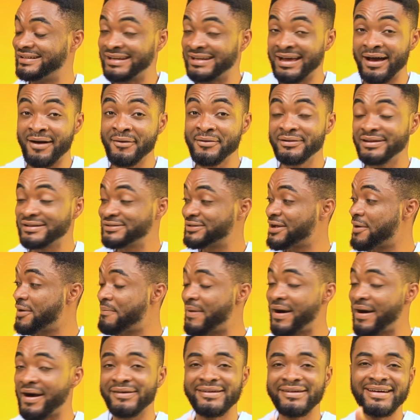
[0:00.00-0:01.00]
Now let's talk
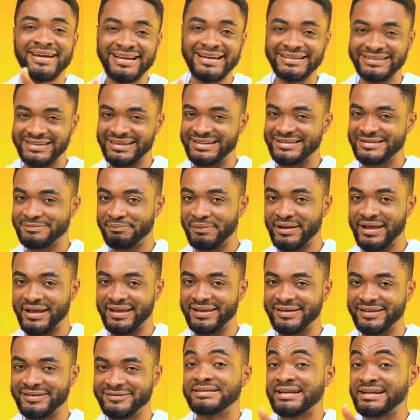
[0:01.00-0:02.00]
about the
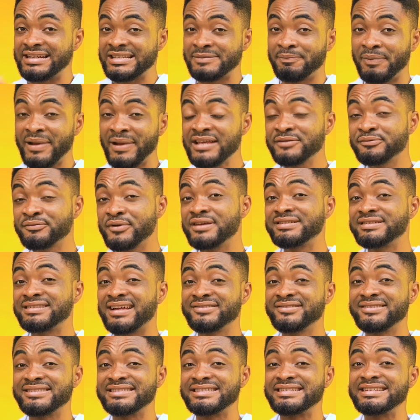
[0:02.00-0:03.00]
display. The display is where you start
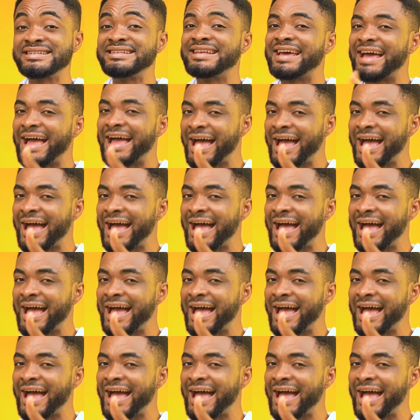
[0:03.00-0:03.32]
to see the